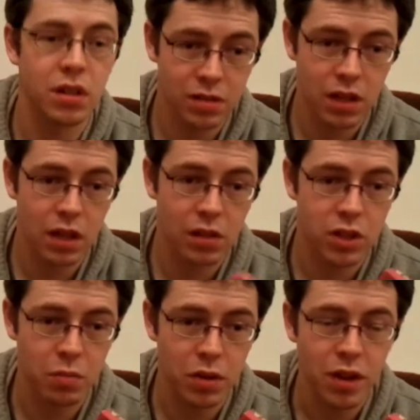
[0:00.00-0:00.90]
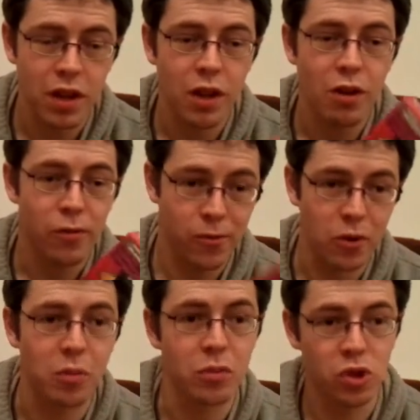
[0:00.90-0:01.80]
and I'll ship it
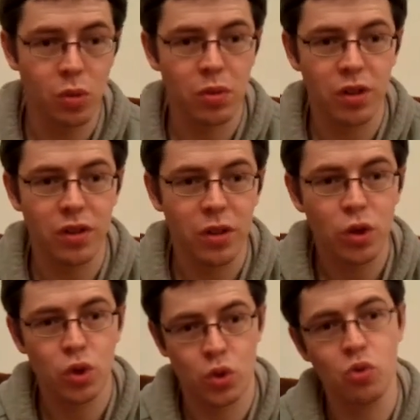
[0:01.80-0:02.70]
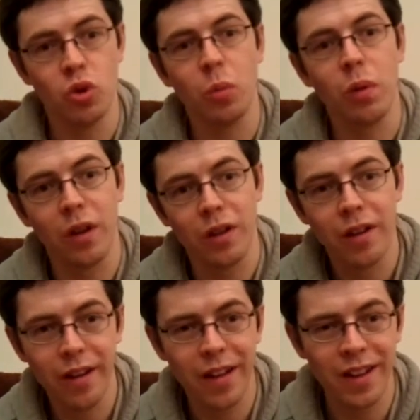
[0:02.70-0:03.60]
from Dublin to Dublin.
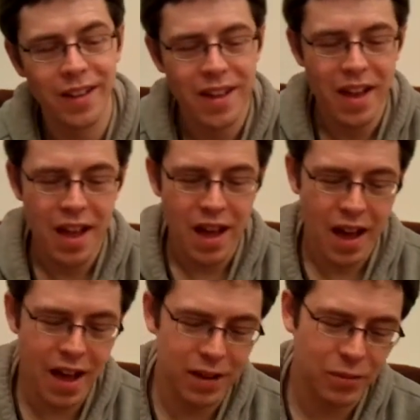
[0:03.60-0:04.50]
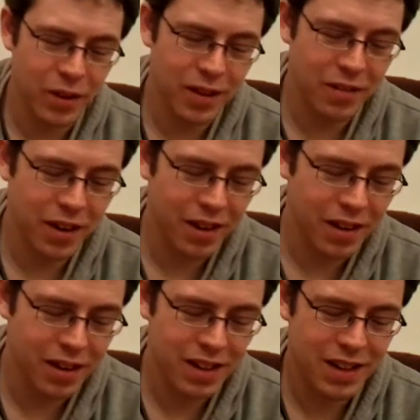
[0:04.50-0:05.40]
And when I
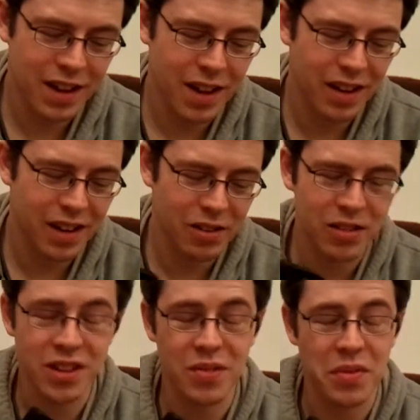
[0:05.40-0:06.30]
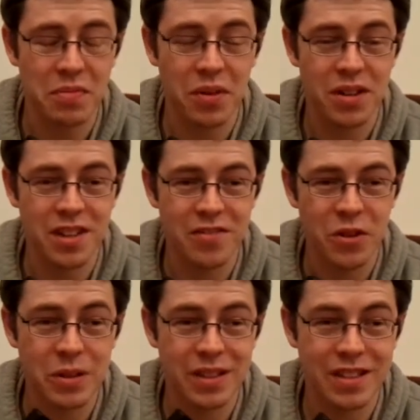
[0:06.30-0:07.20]
got it and I looked at the price of the
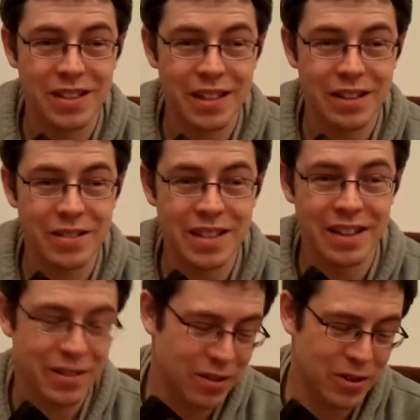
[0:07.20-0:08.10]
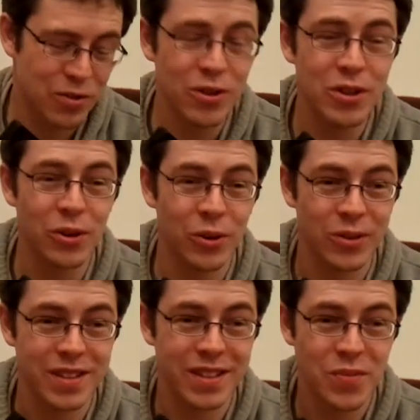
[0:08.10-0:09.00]
postage, it was like nearly
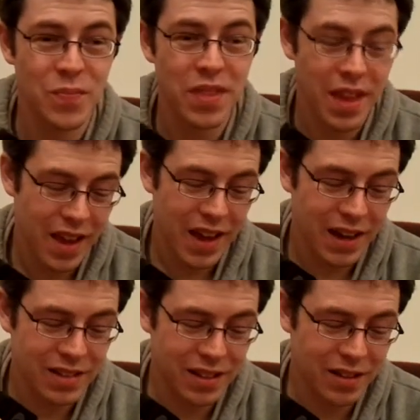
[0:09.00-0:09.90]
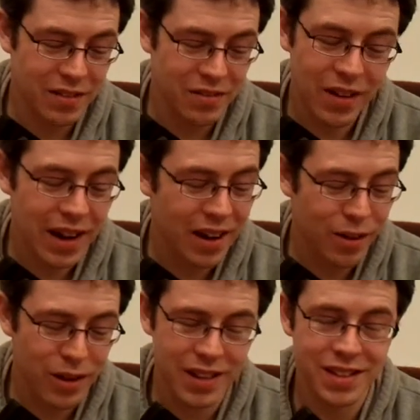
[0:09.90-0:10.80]
€3. I was like,
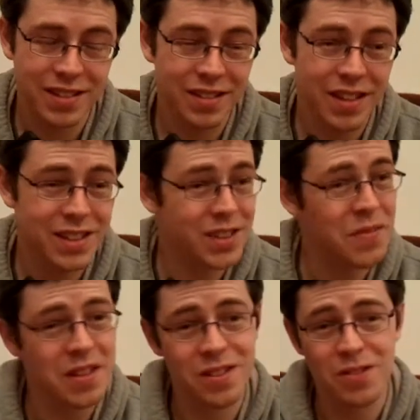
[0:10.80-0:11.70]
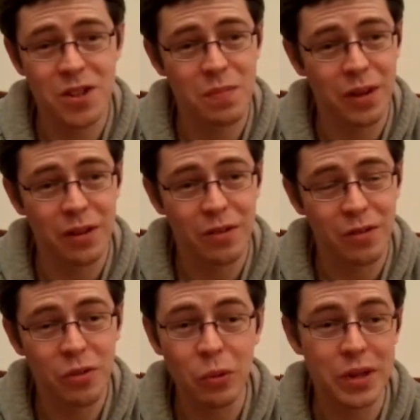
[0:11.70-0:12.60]
wow, that's expensive shipping
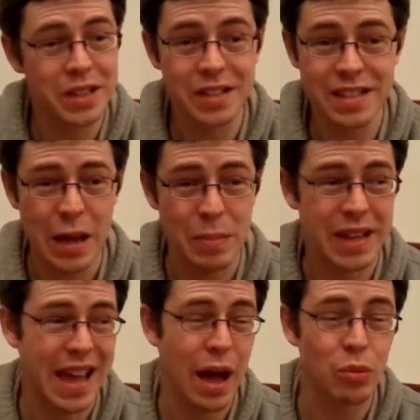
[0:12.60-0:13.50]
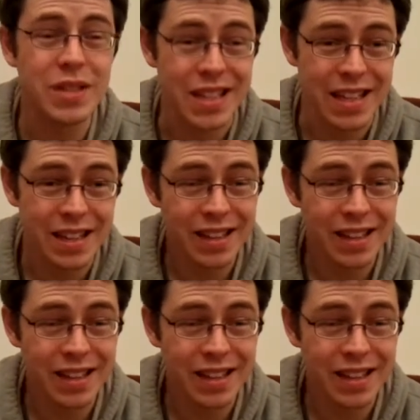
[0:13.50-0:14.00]
within the same county.